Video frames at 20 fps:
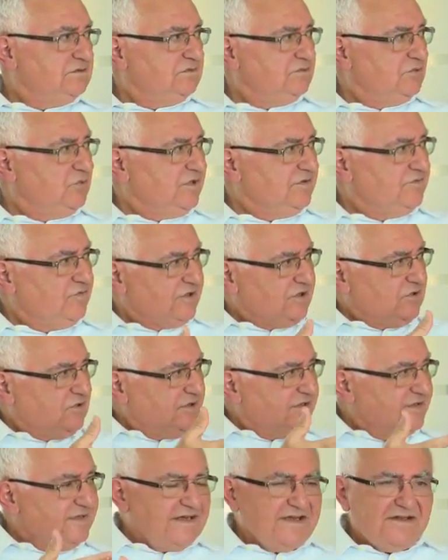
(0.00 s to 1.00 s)
We went for a
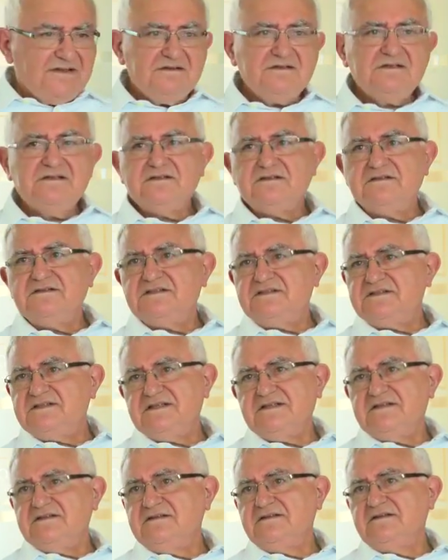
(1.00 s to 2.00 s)
holiday in
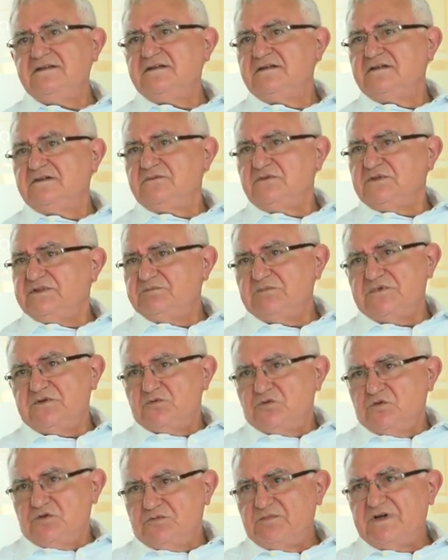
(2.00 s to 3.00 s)
Italy
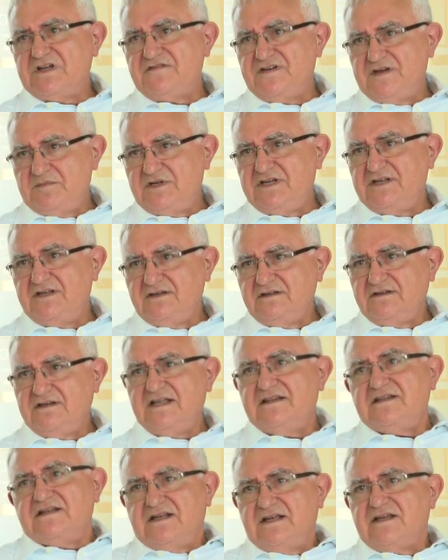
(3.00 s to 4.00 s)
with my family,
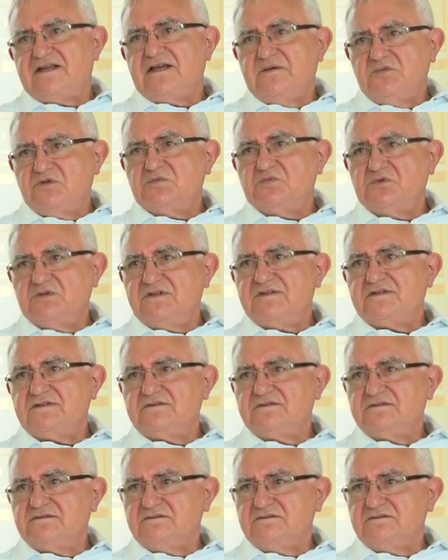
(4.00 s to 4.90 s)
and then I came to Malta.